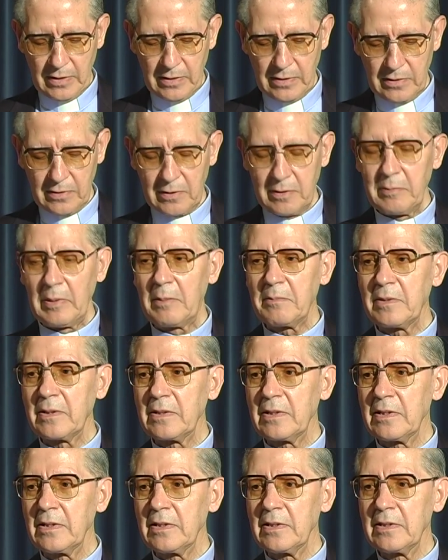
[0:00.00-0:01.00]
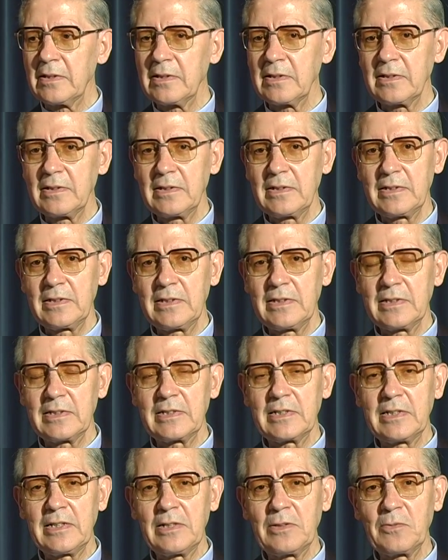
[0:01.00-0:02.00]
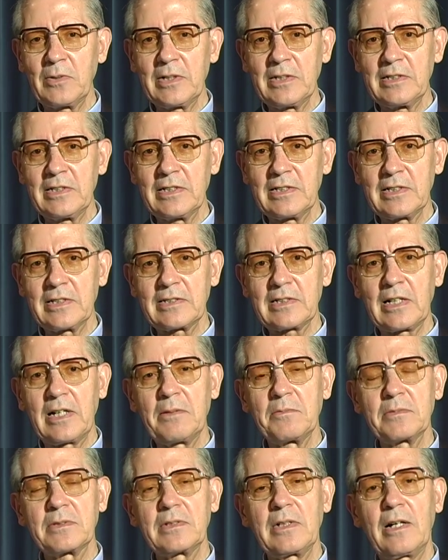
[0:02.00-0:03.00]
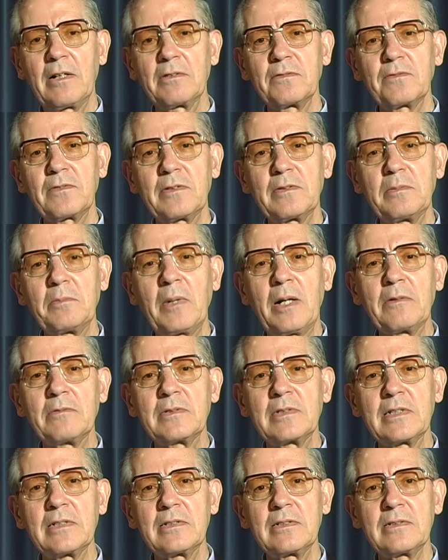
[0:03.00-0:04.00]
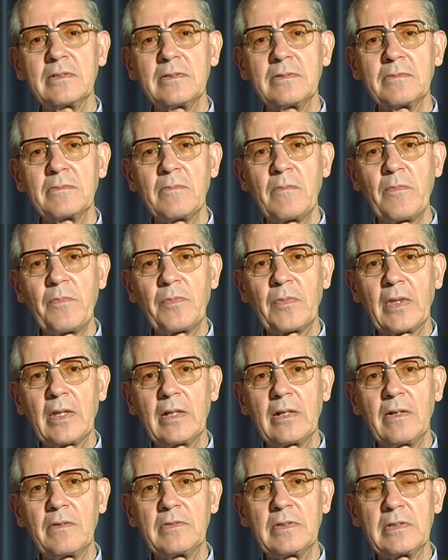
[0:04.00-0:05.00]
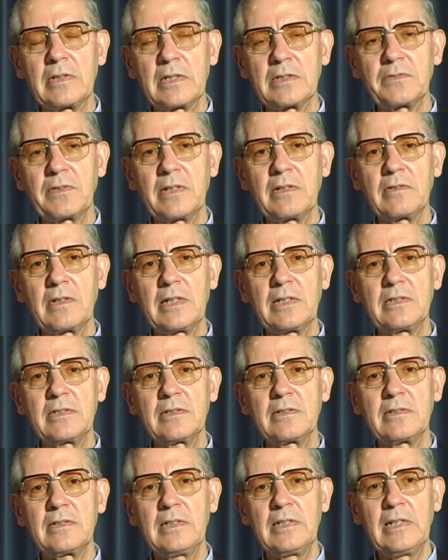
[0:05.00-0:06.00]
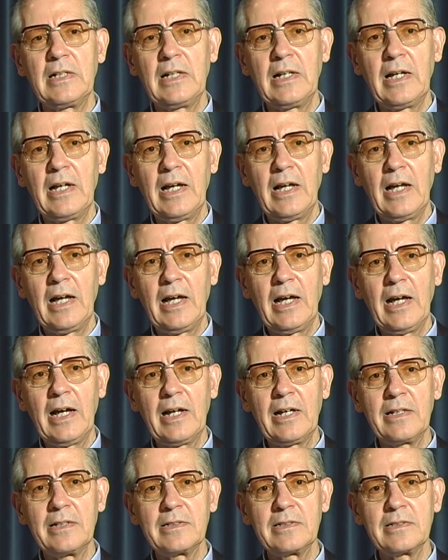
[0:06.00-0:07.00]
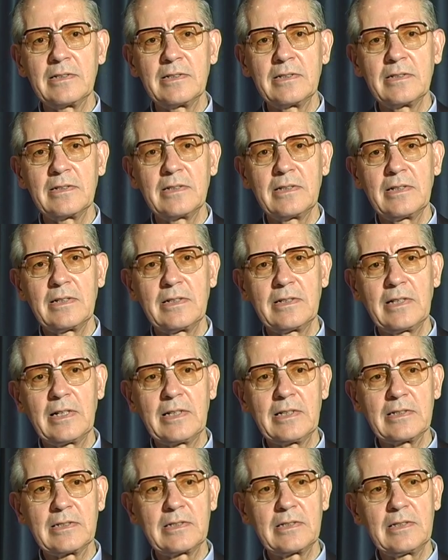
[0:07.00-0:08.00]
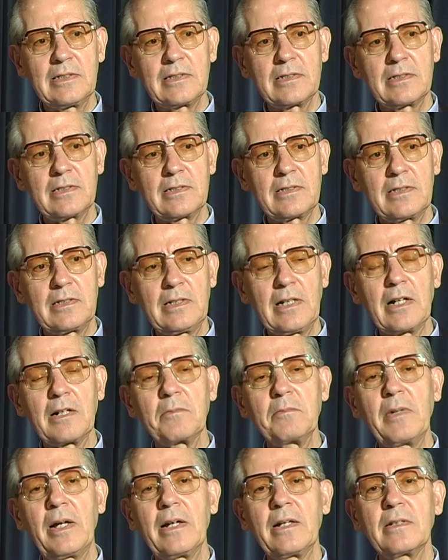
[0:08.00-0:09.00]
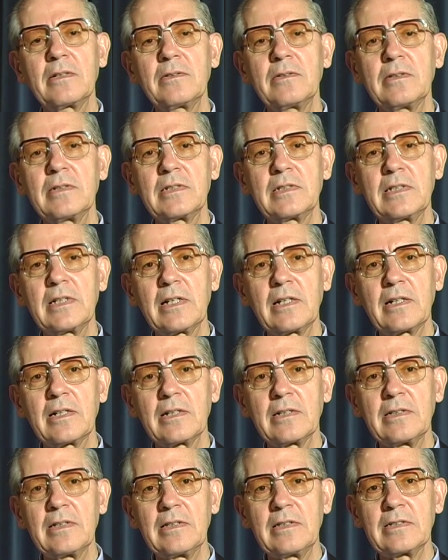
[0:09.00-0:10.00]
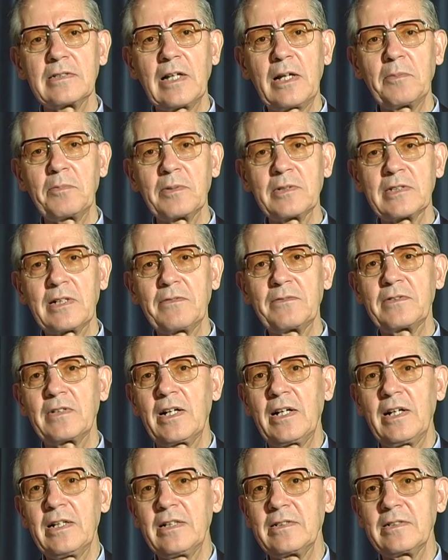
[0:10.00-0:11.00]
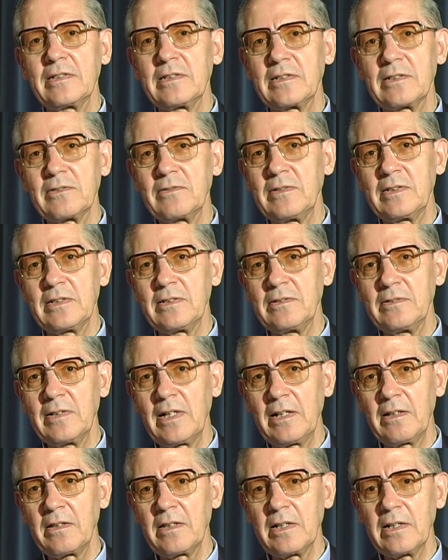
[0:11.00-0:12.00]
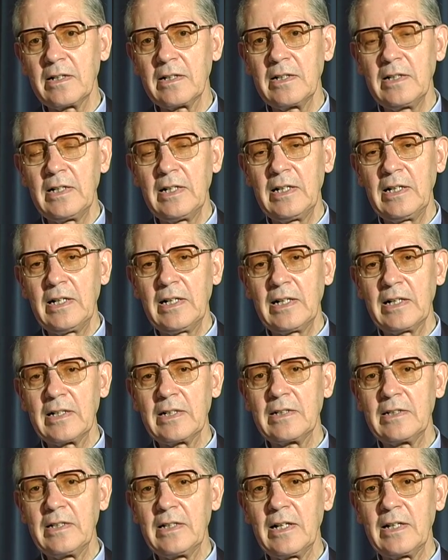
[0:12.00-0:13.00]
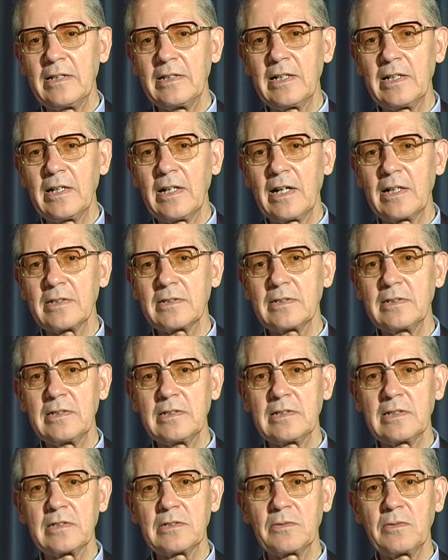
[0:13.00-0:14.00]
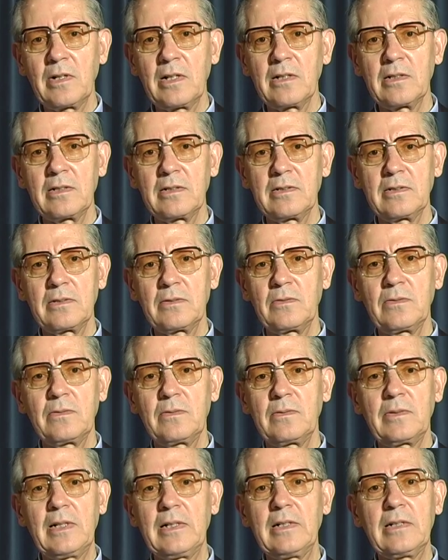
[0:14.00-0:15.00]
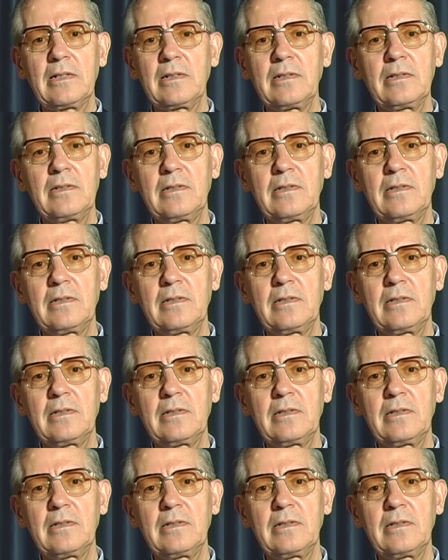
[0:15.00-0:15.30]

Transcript: You remember the scene where Jesus comes down from the mountain of the Transfiguration, and there is this young man who is sick, and the disciples have tried and couldn't do anything. And at the end they ask Jesus, well, why